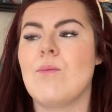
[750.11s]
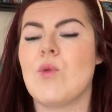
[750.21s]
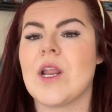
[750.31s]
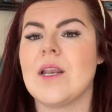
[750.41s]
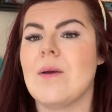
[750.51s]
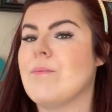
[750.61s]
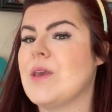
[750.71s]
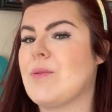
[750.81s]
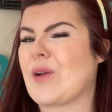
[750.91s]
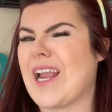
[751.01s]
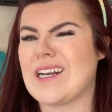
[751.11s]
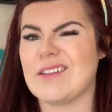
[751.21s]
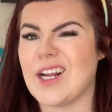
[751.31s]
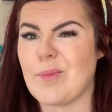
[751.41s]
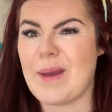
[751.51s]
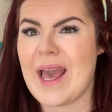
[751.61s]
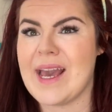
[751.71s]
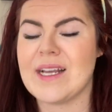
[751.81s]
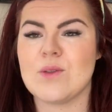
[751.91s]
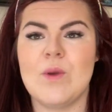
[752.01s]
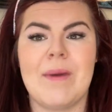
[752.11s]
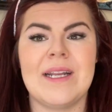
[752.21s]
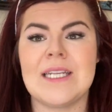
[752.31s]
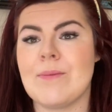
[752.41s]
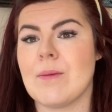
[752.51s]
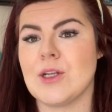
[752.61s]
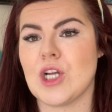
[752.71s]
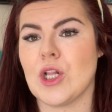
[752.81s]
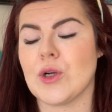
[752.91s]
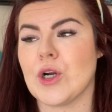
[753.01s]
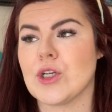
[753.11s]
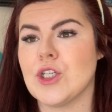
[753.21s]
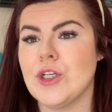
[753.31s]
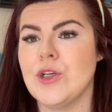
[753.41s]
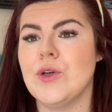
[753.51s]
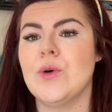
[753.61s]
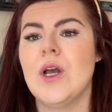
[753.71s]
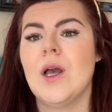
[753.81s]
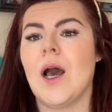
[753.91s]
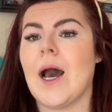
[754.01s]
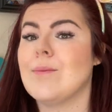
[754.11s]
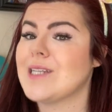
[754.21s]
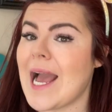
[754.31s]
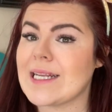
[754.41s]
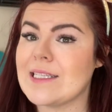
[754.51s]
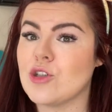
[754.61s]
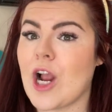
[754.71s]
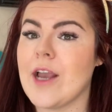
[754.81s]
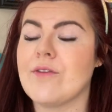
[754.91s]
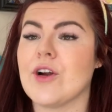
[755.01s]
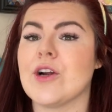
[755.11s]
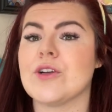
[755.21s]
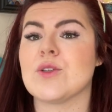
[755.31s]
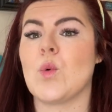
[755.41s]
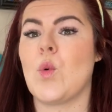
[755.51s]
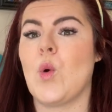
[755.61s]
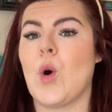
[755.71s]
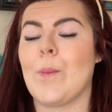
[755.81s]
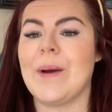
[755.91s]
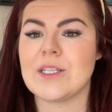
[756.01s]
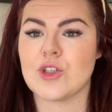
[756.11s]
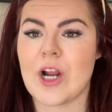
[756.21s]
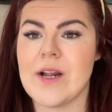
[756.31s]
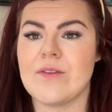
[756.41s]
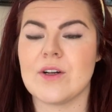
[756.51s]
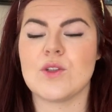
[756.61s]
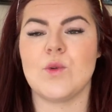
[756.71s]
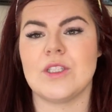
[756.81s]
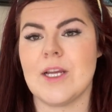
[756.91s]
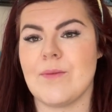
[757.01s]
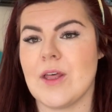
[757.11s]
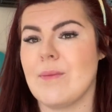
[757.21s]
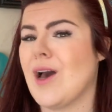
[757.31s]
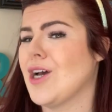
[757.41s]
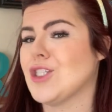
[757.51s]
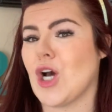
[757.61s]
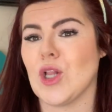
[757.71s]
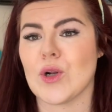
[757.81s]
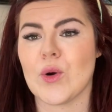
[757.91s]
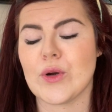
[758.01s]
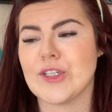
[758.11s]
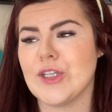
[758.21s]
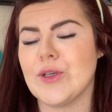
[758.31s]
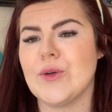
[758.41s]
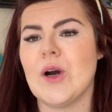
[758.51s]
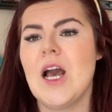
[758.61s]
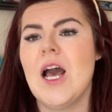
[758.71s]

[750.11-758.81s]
When people are handling our bags, we might tip them $1 or $2. Taxi drivers or bus drivers will tip them $1 or $2.